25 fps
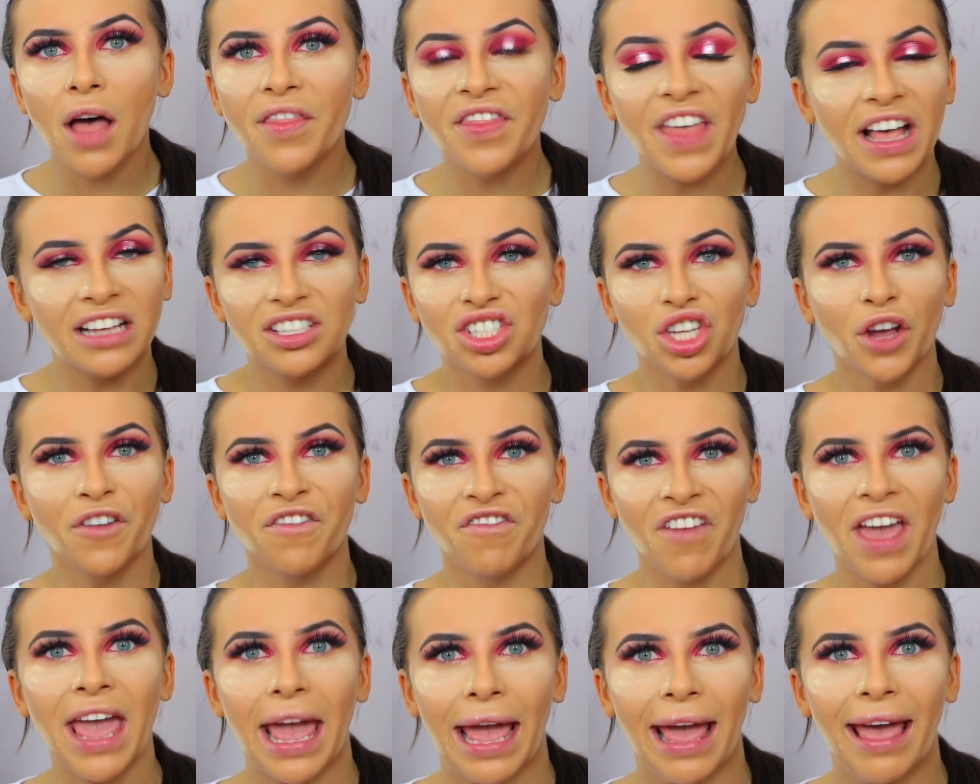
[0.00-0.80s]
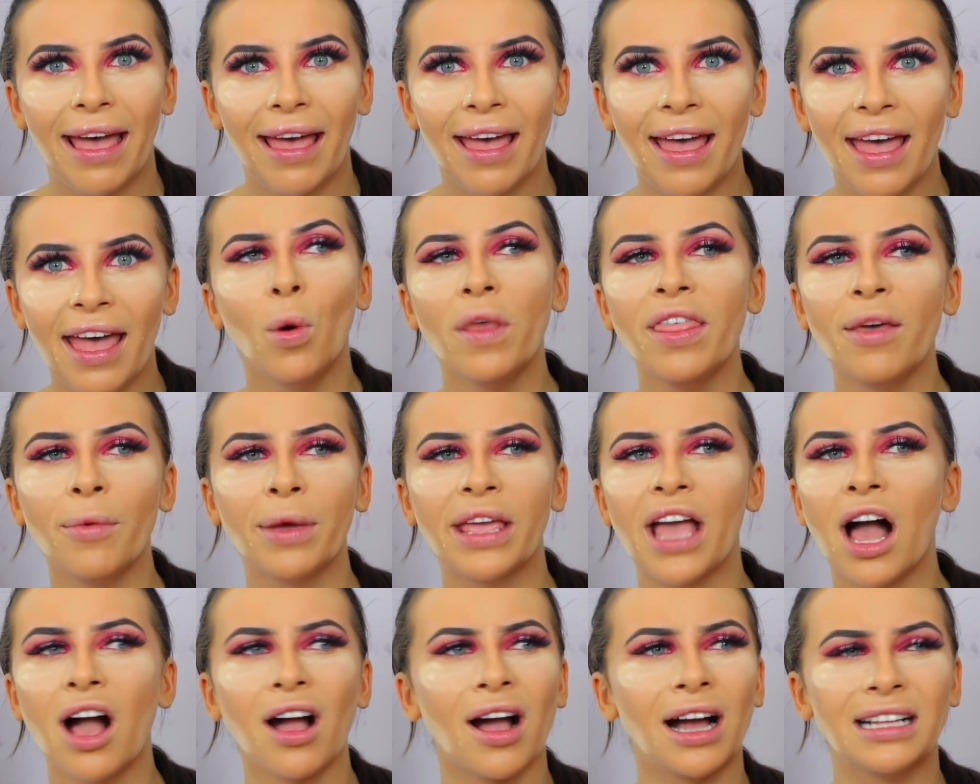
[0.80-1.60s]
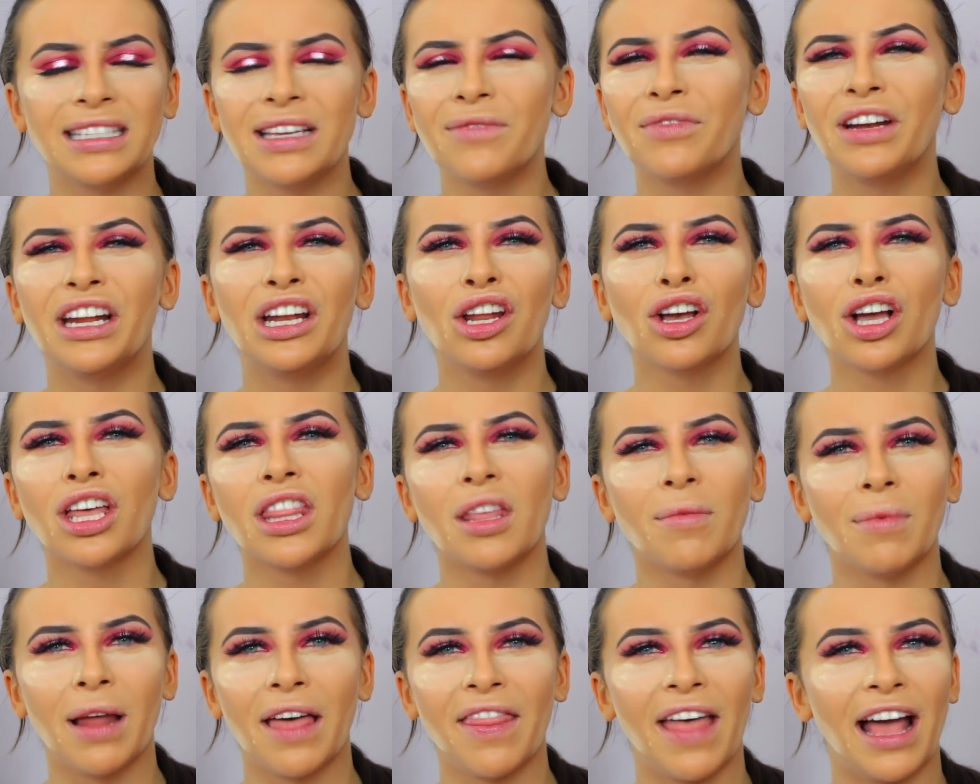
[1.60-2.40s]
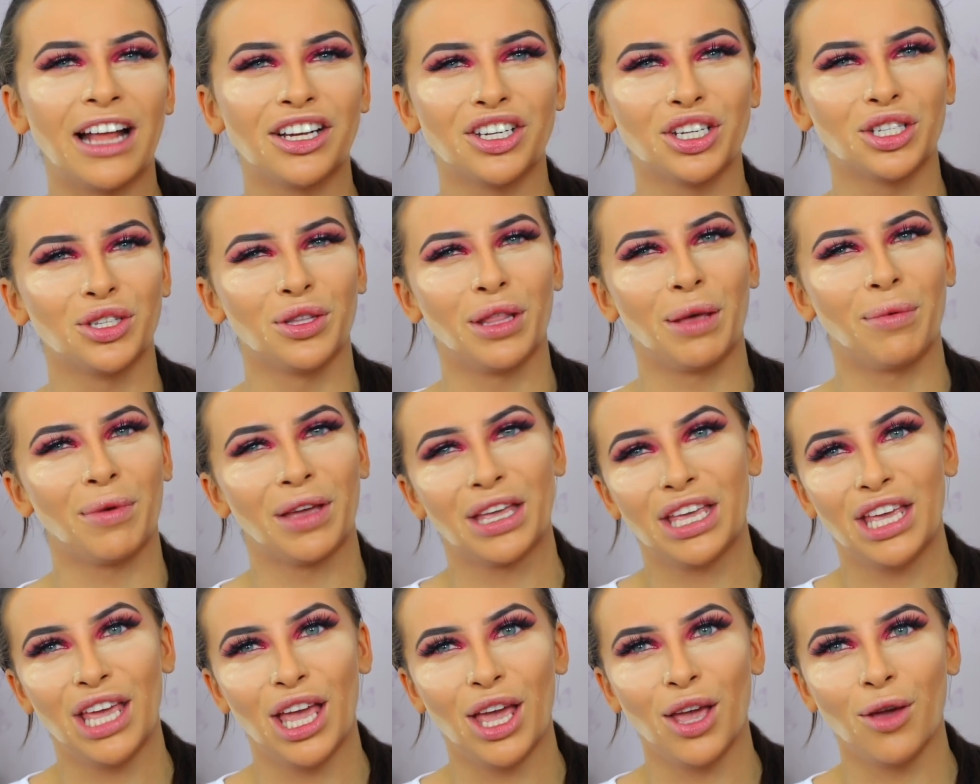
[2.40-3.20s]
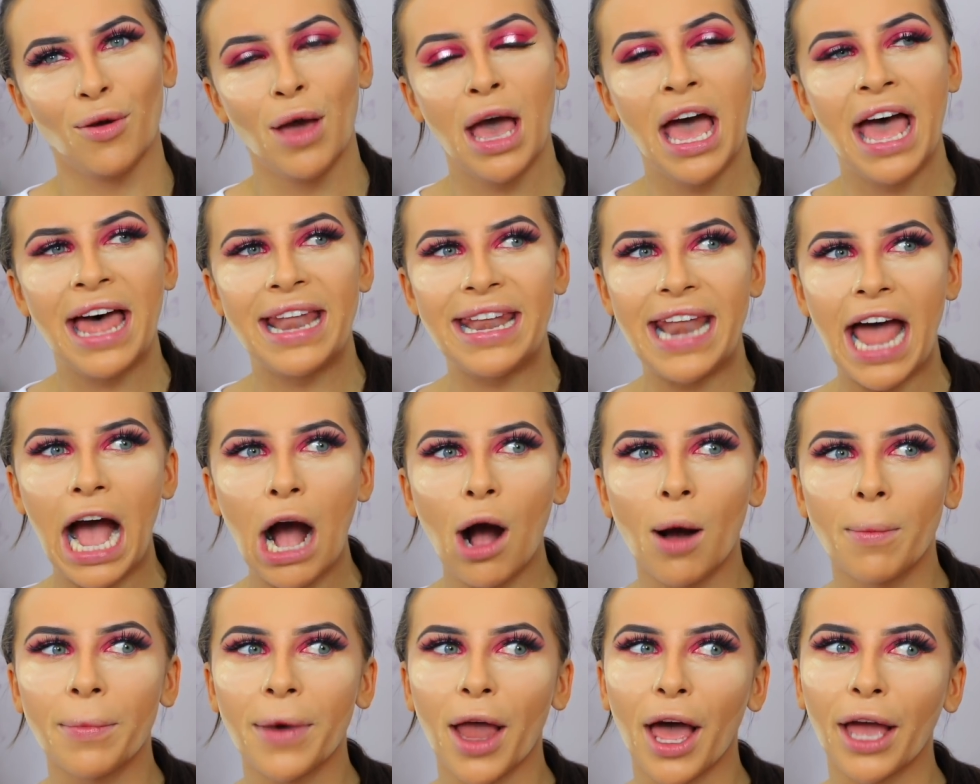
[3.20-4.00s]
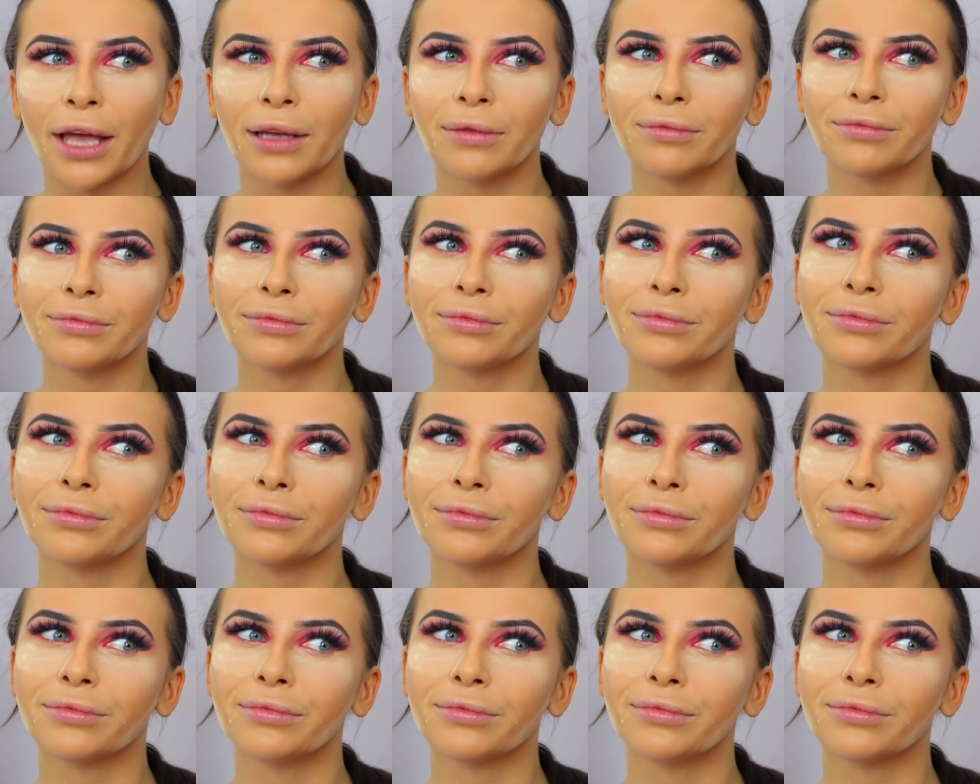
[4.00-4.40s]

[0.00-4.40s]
they're so fit. When they were younger, I didn't really look at them like that. I just thought they were cute. Now I'm like,